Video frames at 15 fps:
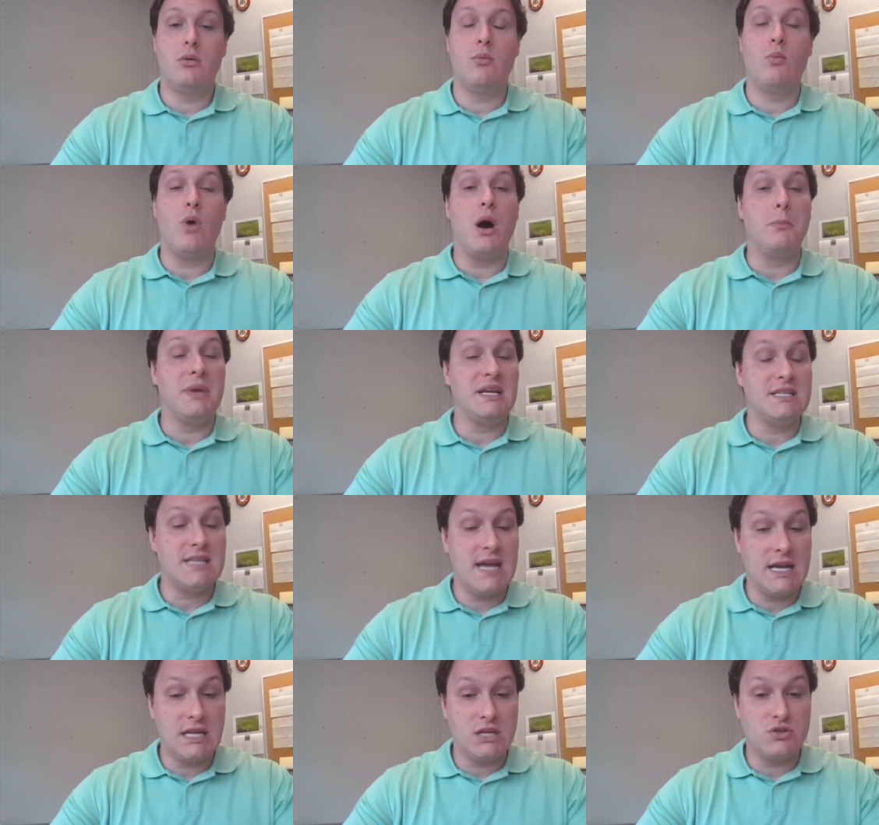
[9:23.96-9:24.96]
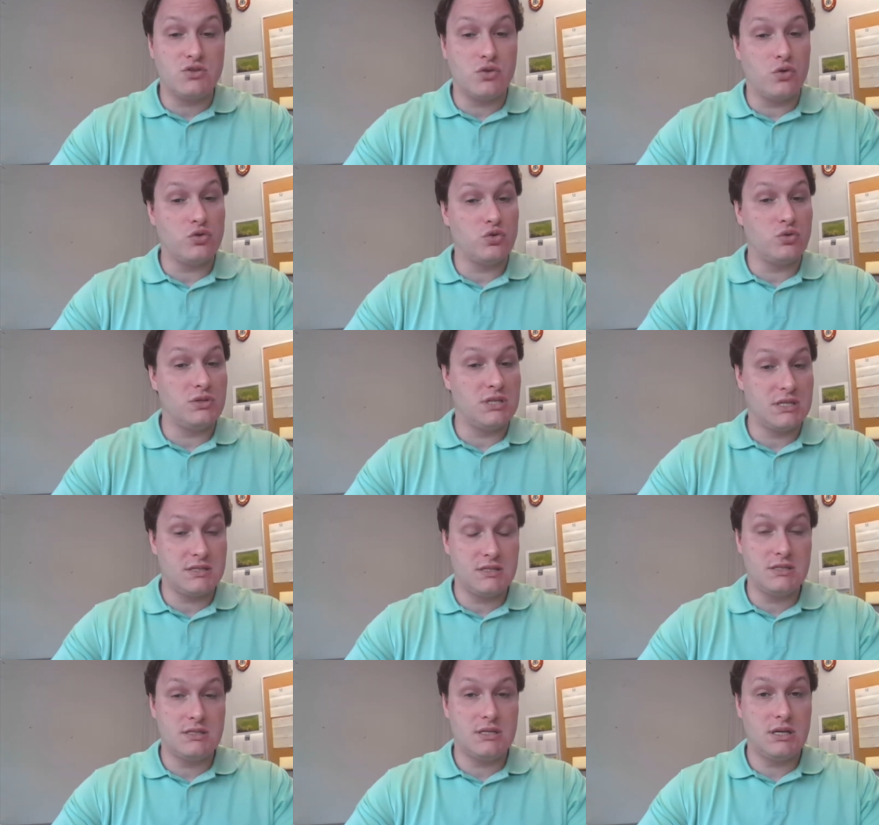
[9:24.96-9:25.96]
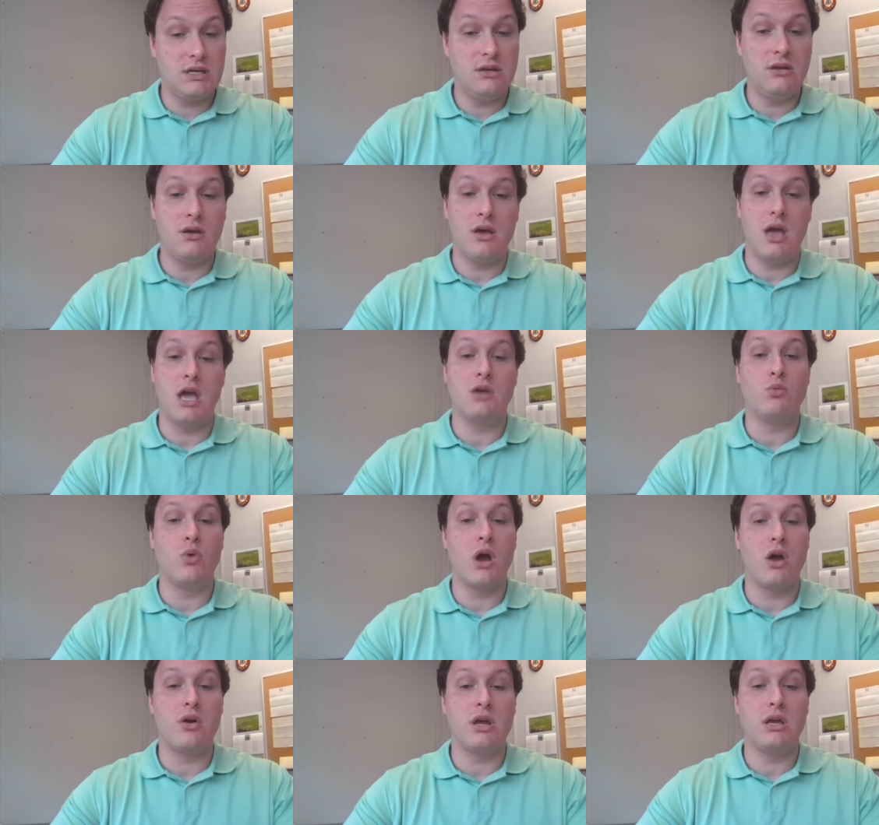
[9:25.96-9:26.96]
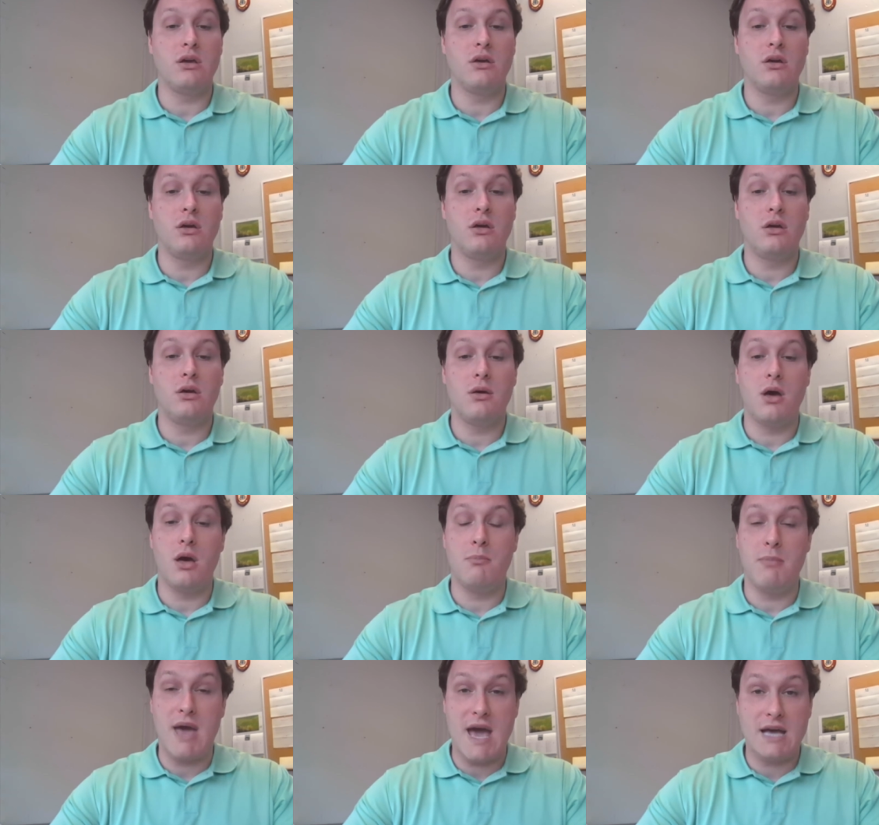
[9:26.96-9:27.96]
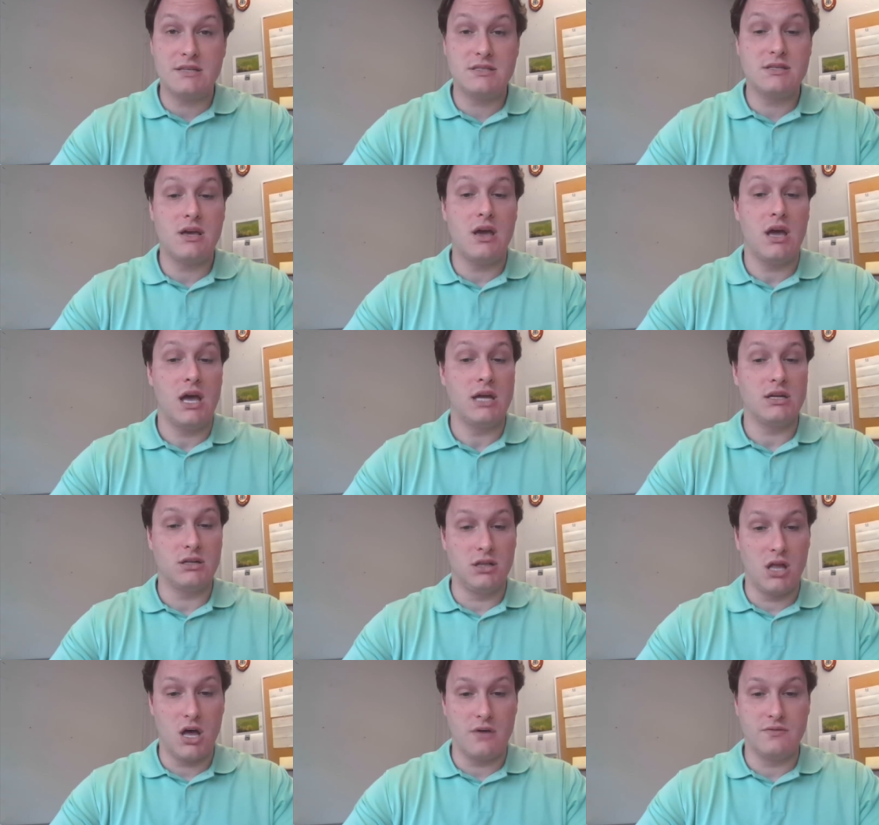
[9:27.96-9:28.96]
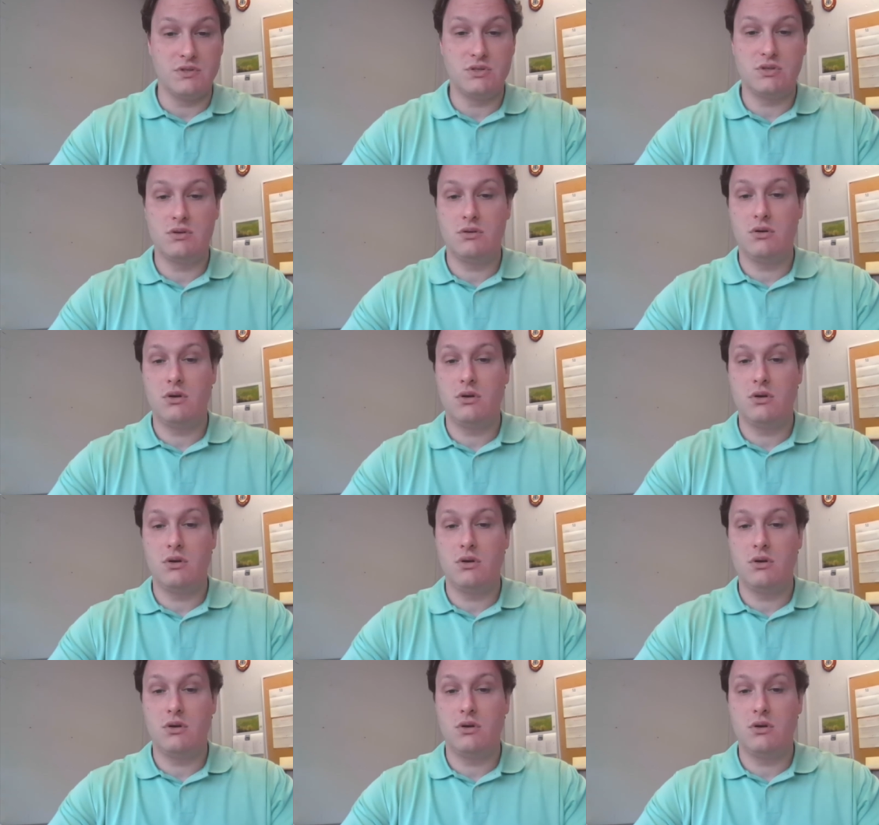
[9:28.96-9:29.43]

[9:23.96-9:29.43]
while maintaining social distancing and wearing a mask and gloves.